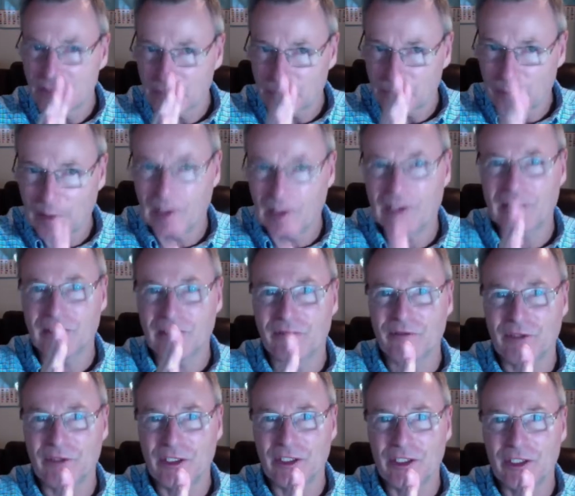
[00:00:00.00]
Pause the
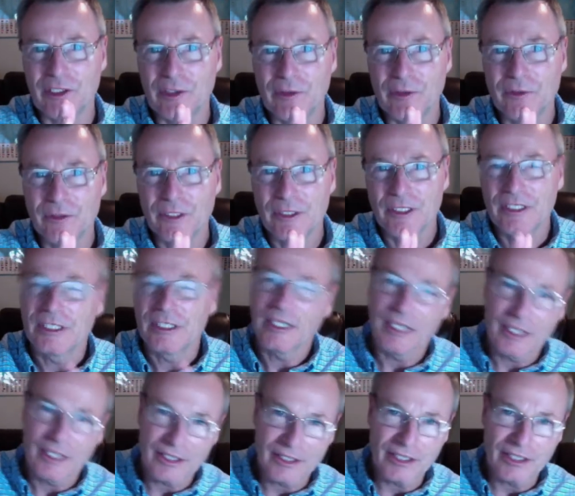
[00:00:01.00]
video
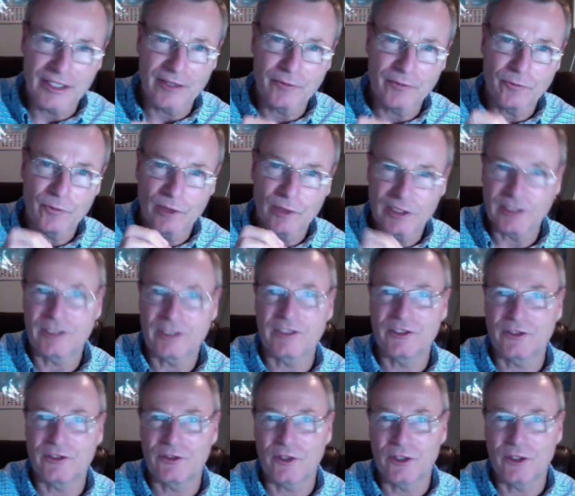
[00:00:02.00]
and then once it
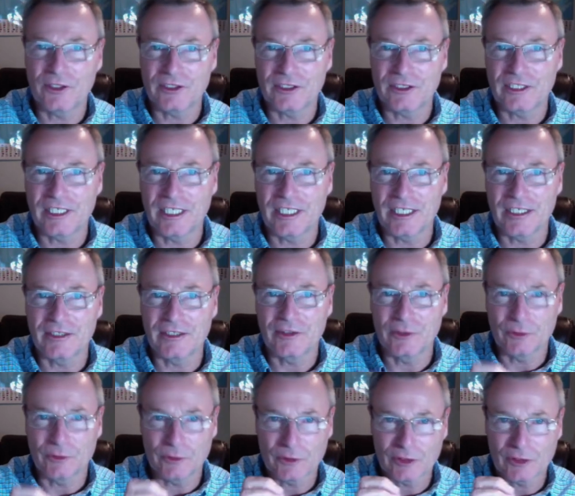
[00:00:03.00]
starts again,
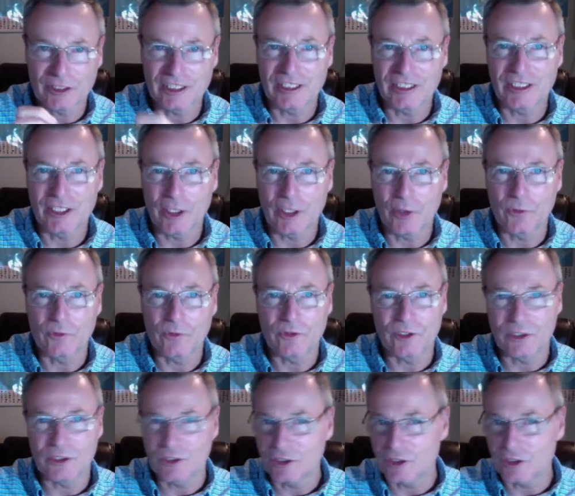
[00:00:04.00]
you'll see the coach
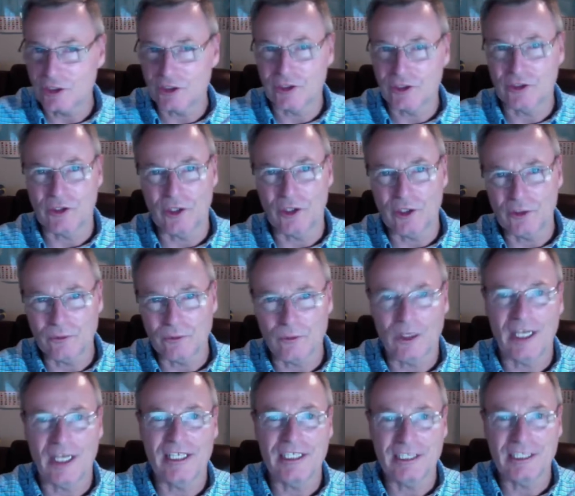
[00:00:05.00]
and just start
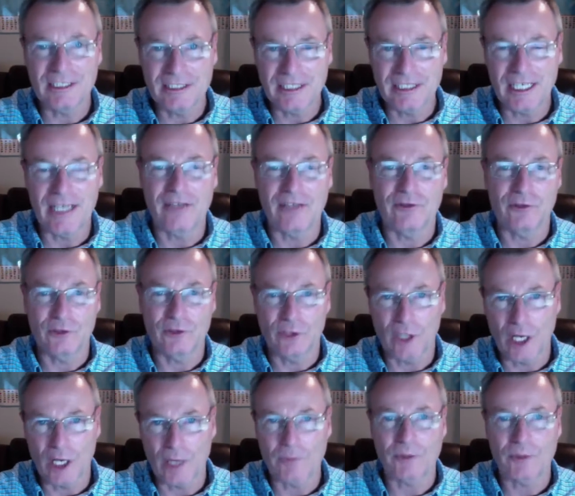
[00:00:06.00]
writing down your
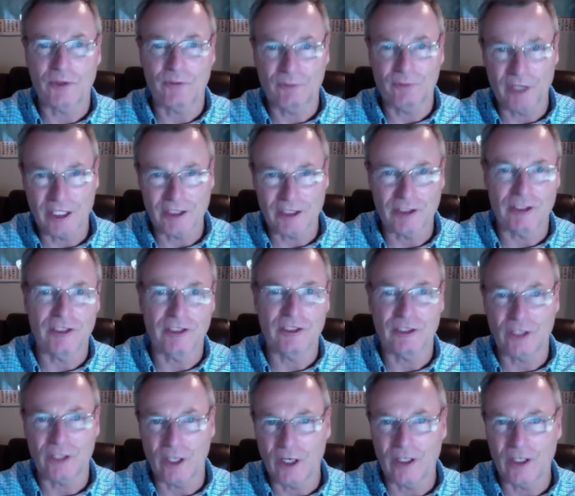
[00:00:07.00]
observations
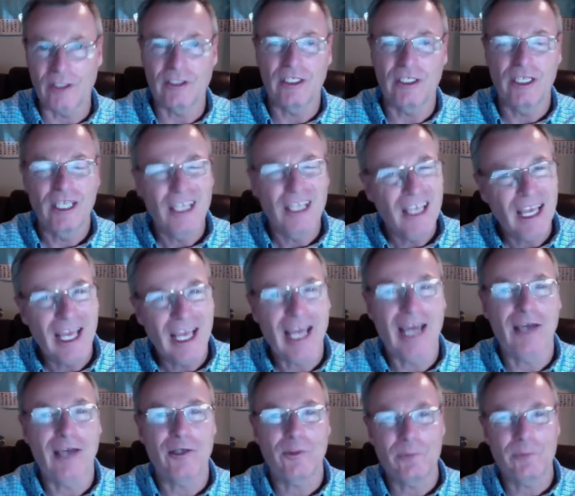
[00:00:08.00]
on
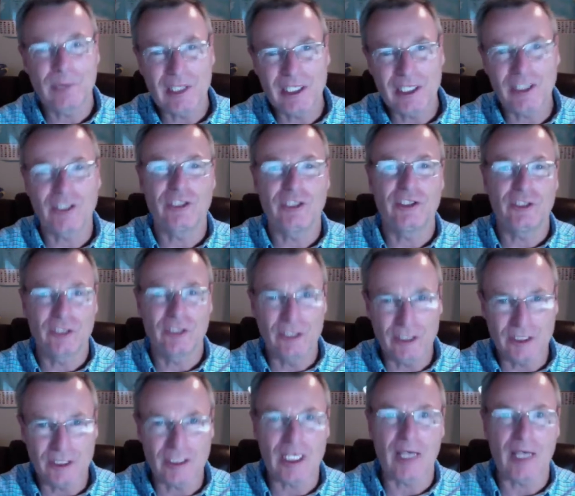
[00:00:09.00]
how to be a good
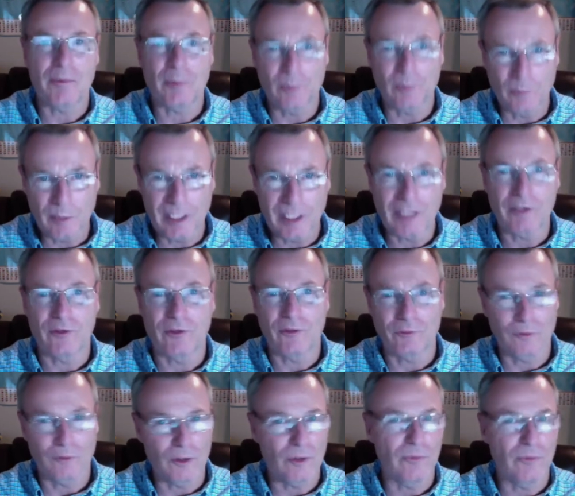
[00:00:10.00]
disciple maker
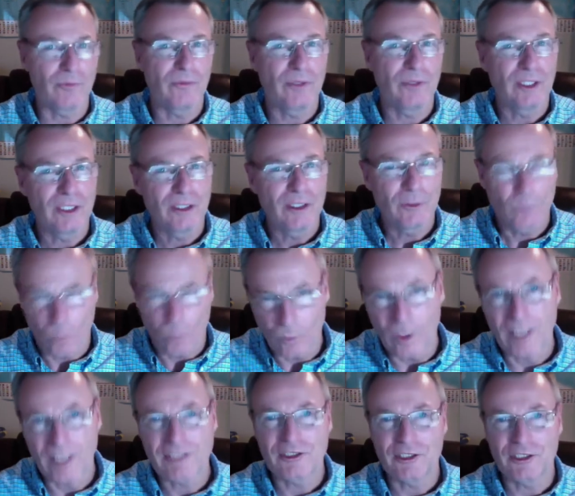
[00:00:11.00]
from
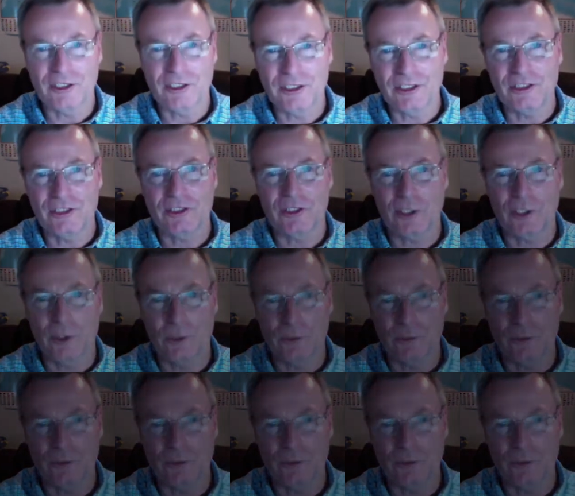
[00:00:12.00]
watching this coach.